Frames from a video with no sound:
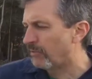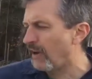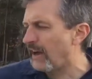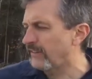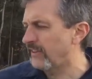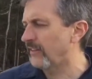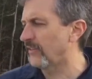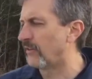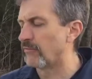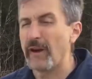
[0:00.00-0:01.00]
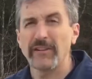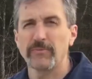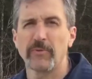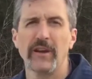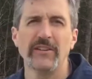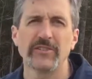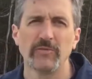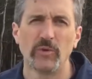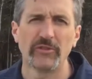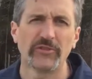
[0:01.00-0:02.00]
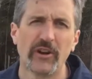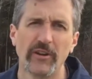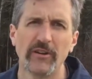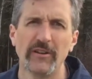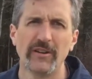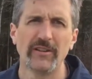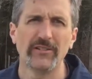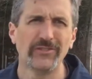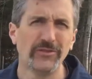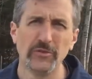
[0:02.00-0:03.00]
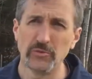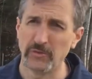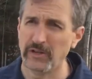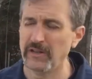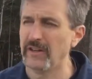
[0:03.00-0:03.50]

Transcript: process of respiration will start soon.